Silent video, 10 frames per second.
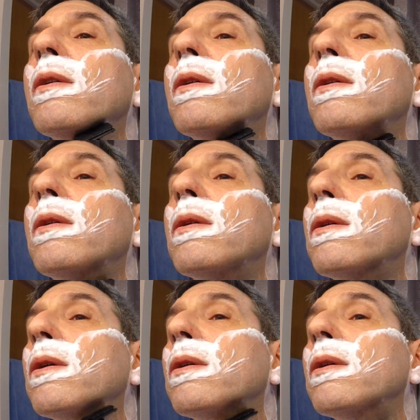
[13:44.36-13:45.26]

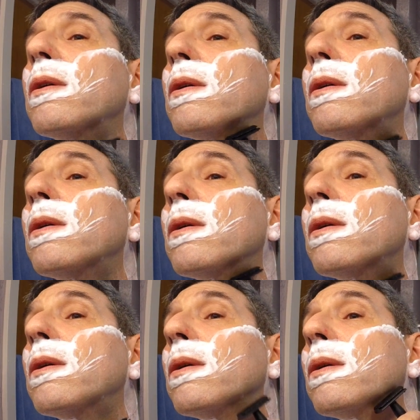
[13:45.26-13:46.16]

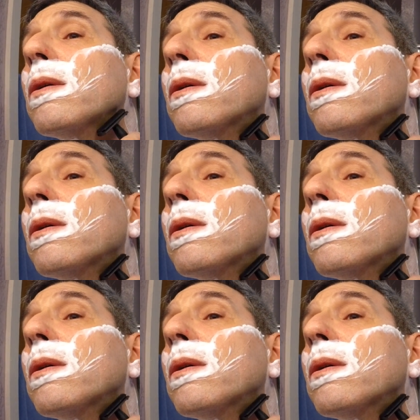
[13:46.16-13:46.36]
Nothing is said.